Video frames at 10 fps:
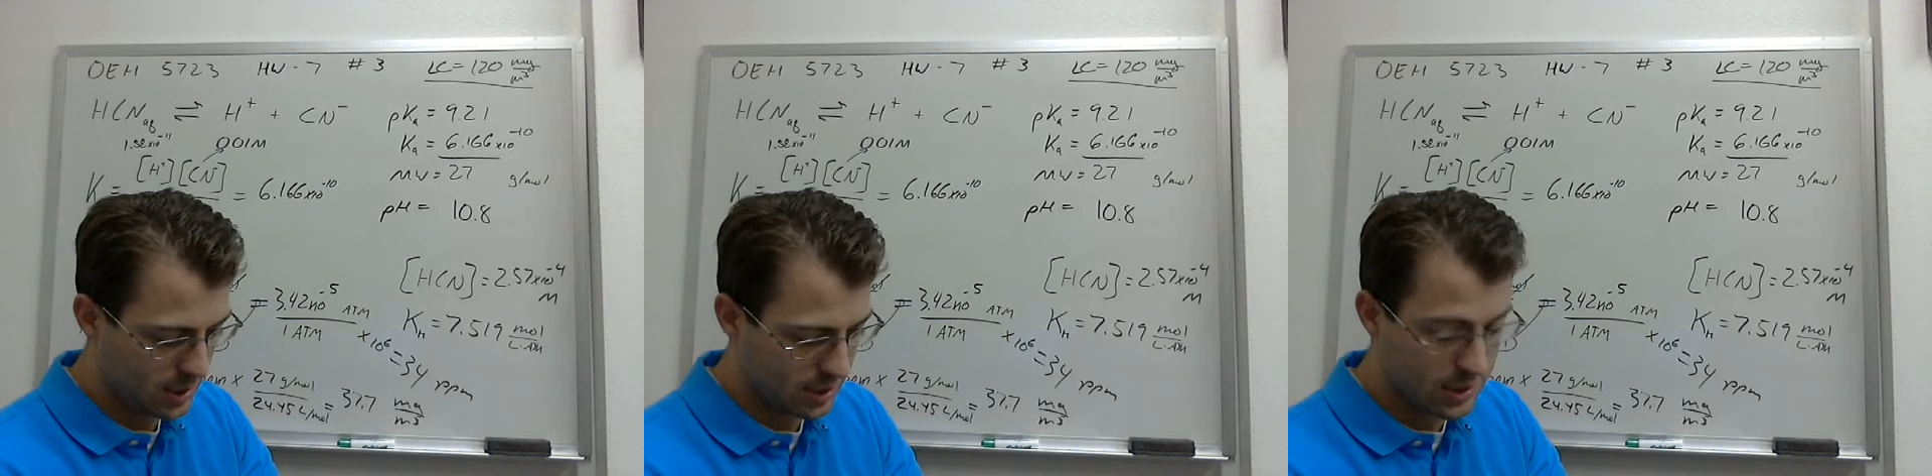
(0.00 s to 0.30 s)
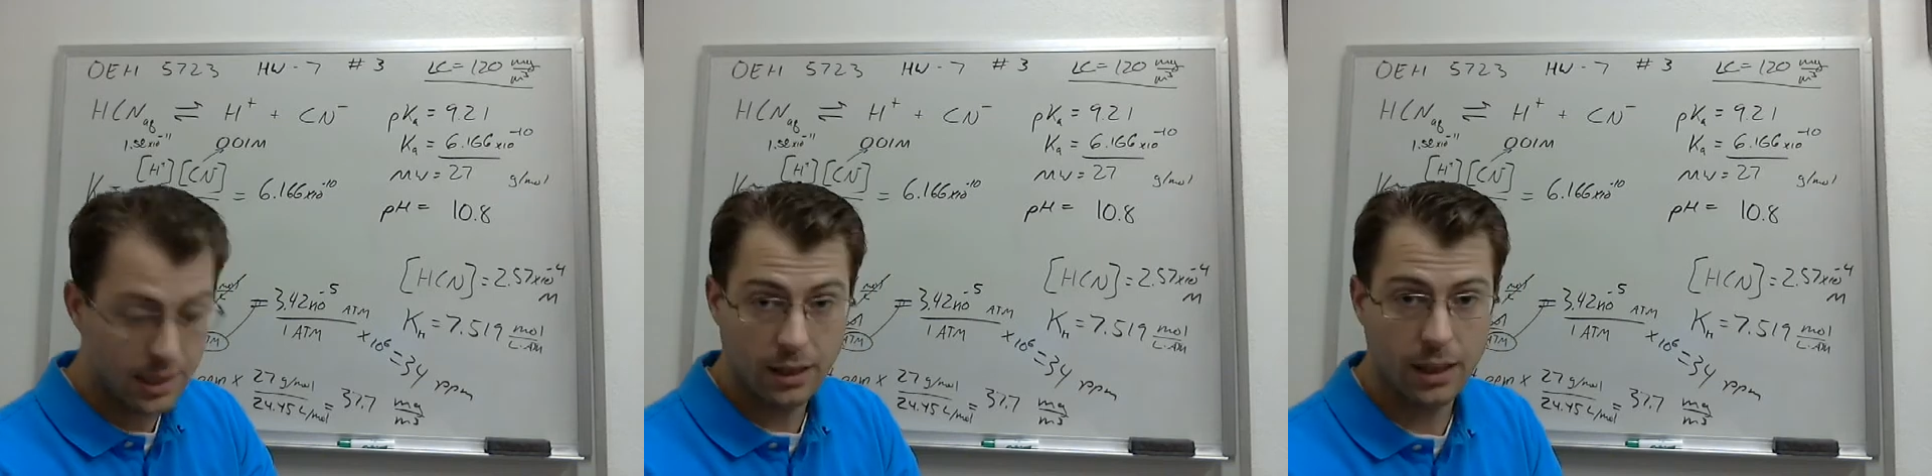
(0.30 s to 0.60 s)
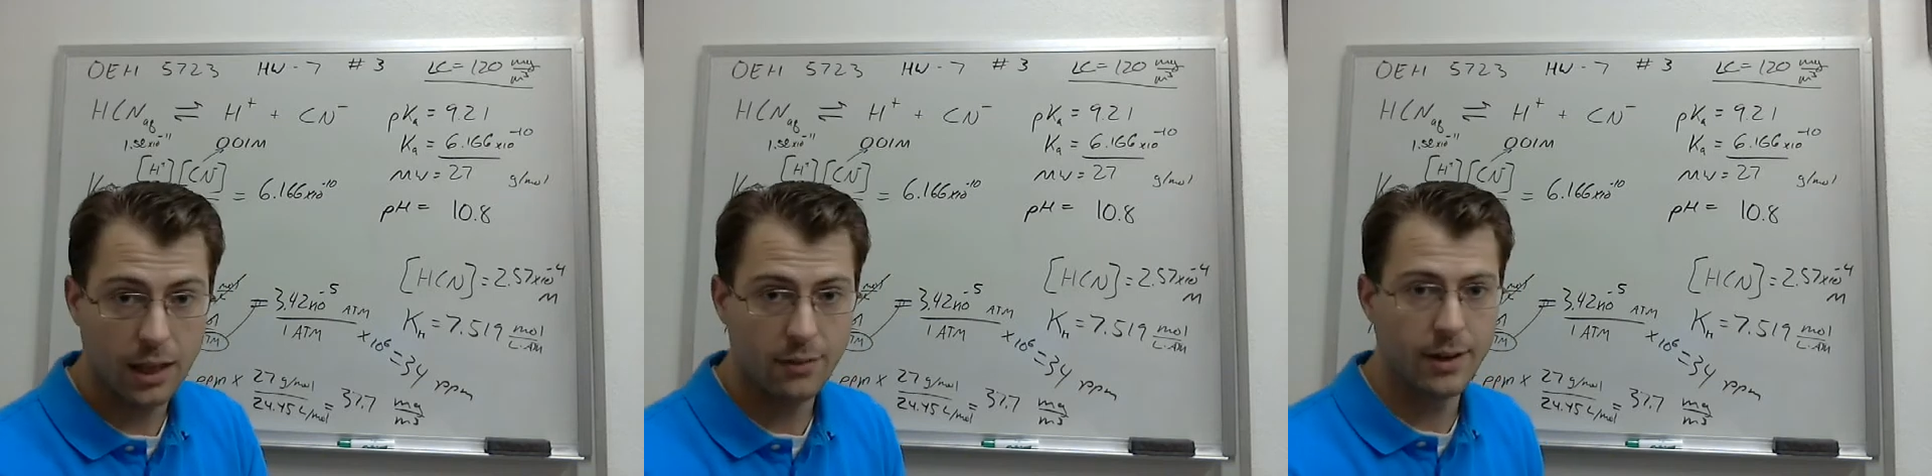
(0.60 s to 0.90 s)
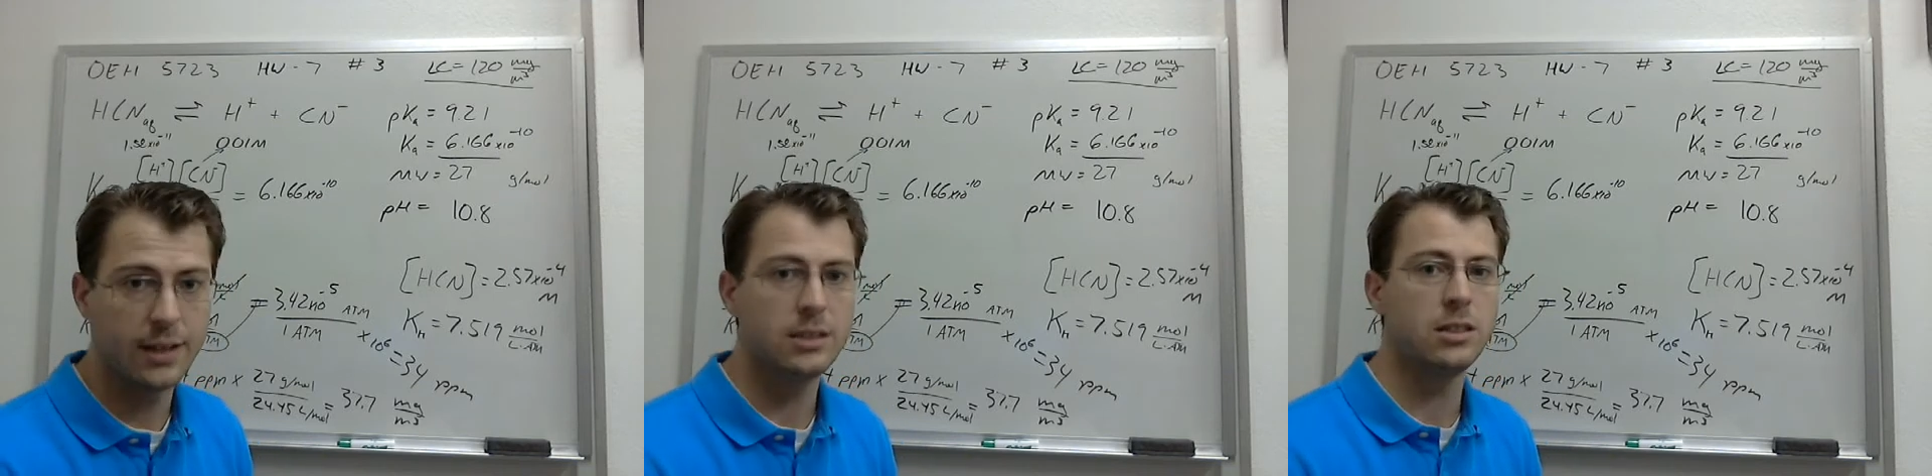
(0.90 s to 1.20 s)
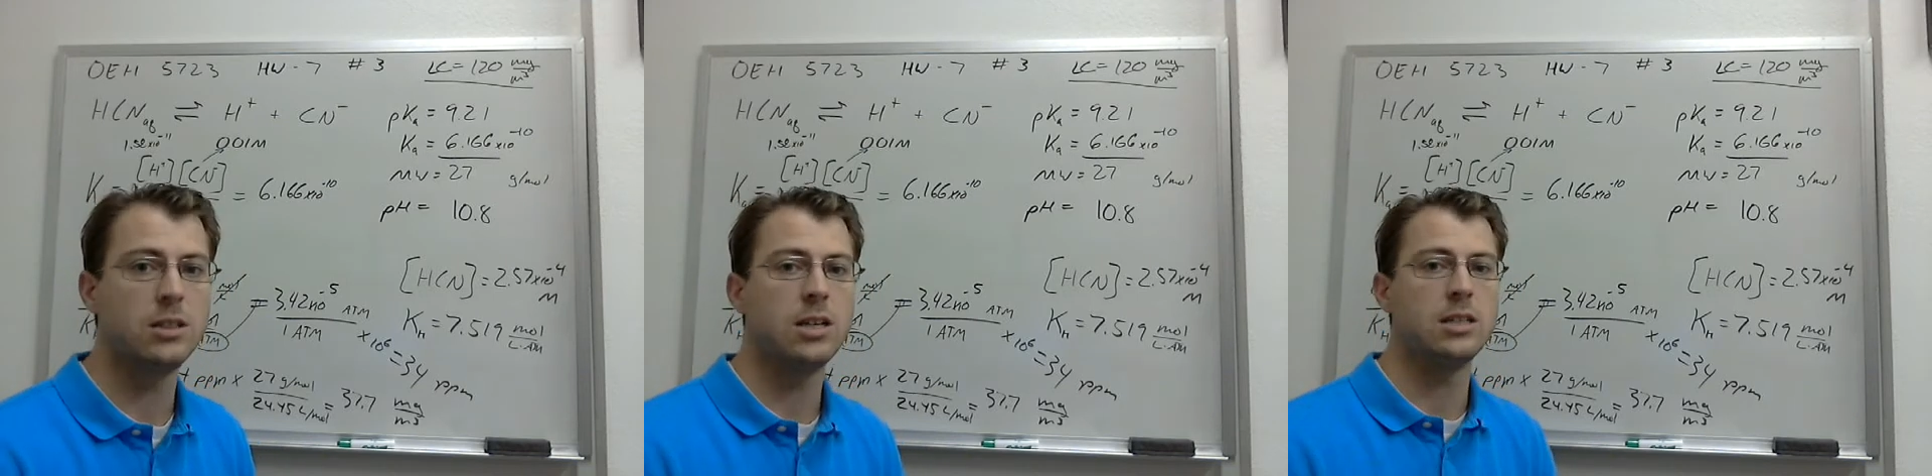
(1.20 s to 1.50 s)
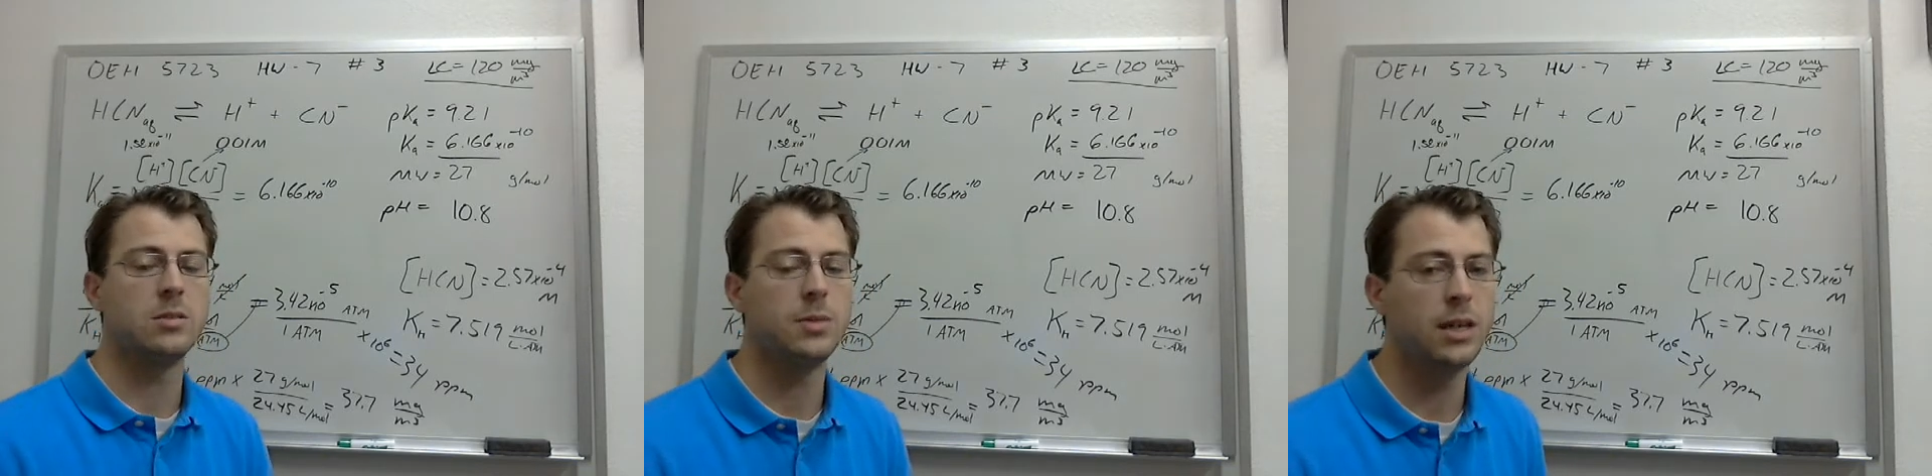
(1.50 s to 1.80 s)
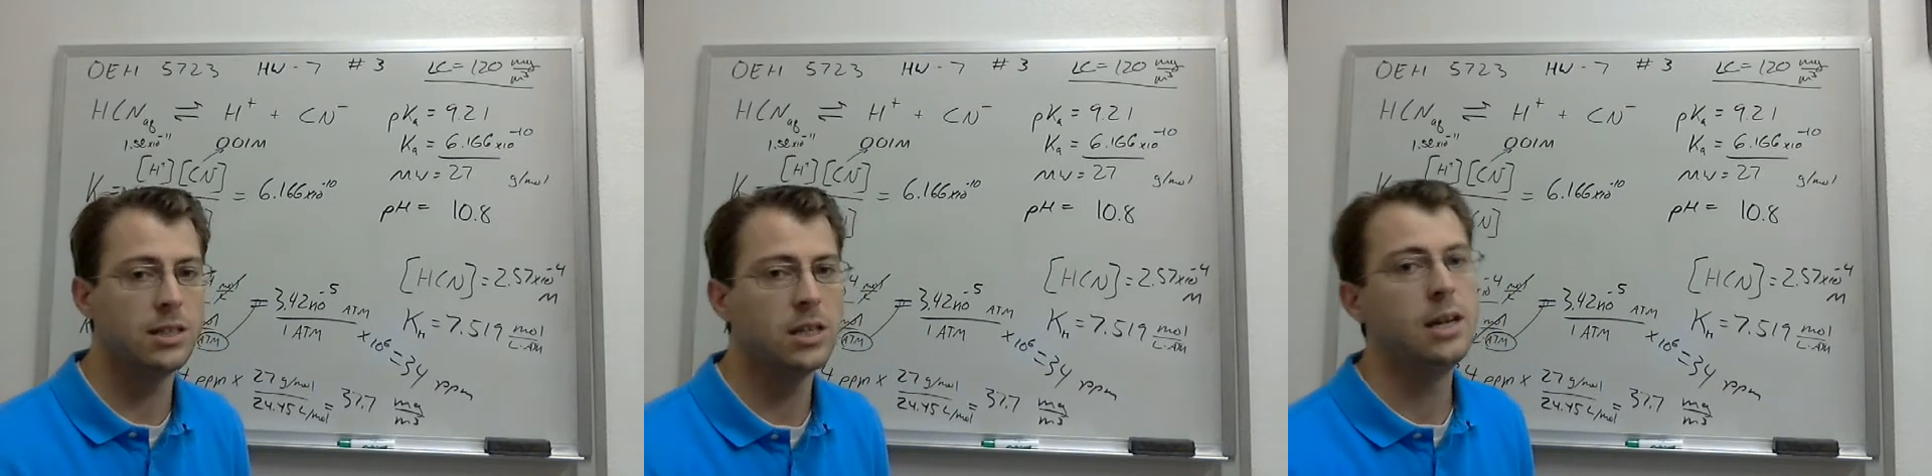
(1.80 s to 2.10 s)
doesn't take a lot of acid to change the
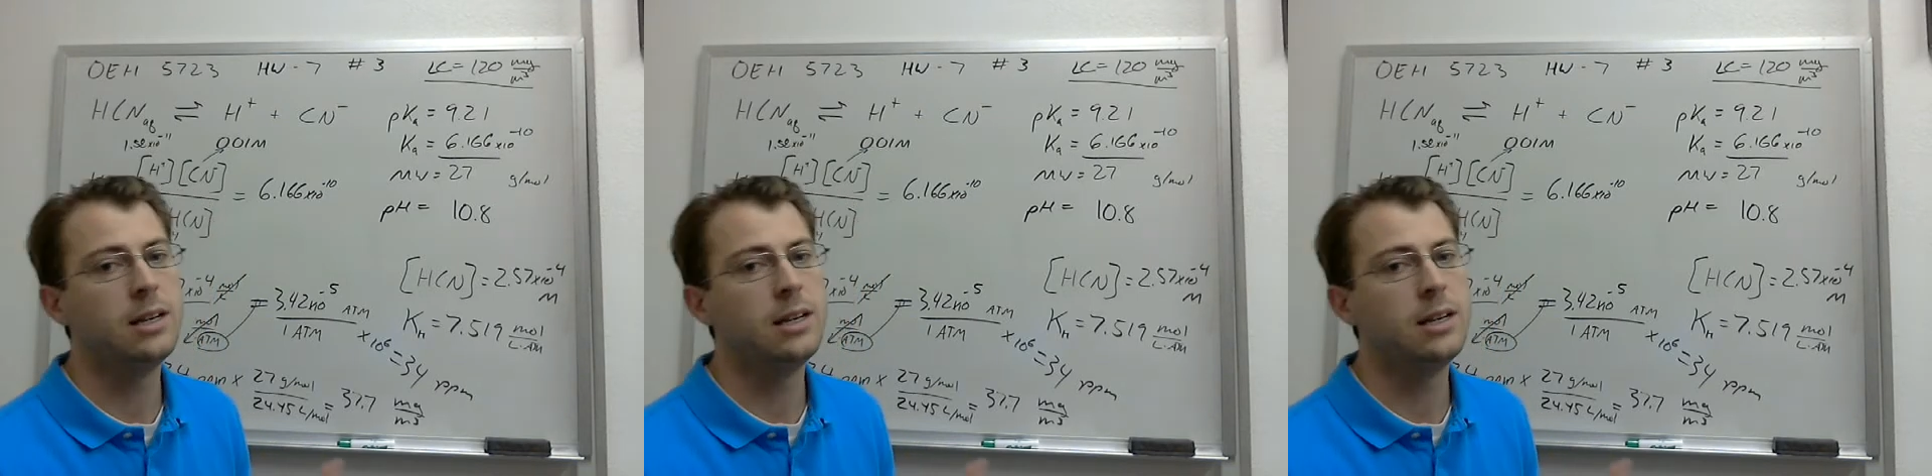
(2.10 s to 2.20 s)
pH.